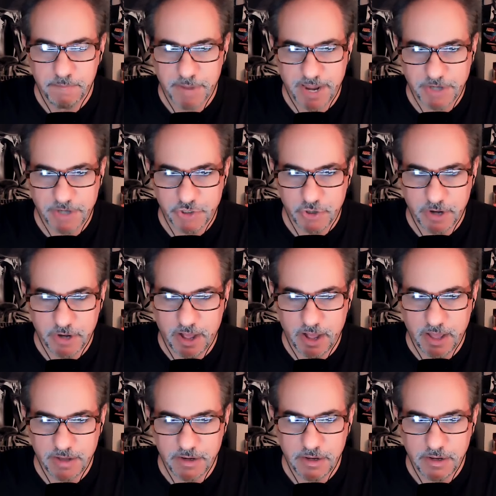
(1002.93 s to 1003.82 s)

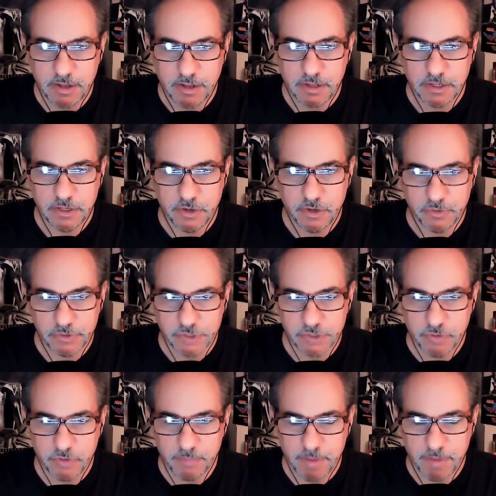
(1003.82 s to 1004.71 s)
Patreon,
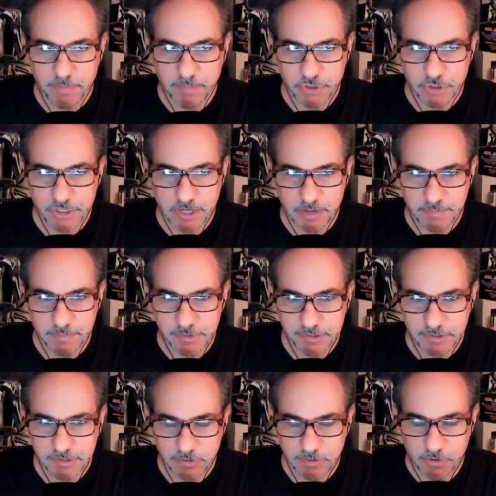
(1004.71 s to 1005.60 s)
YouTube
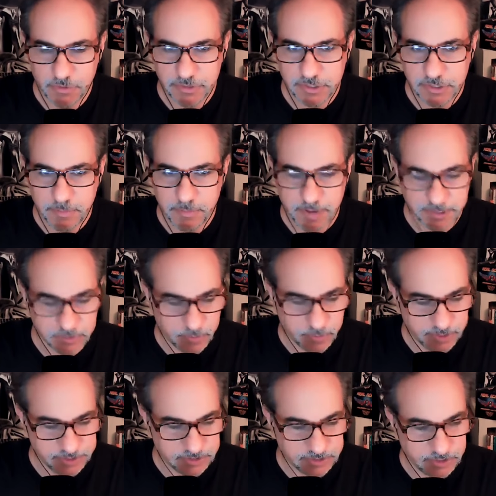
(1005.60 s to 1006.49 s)
memberships. Those are the best
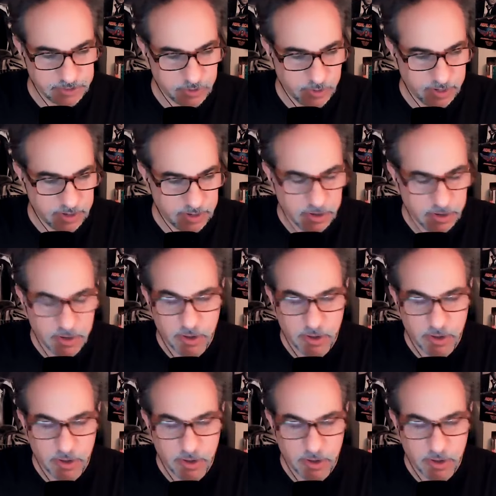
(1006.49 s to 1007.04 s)
ways to do it.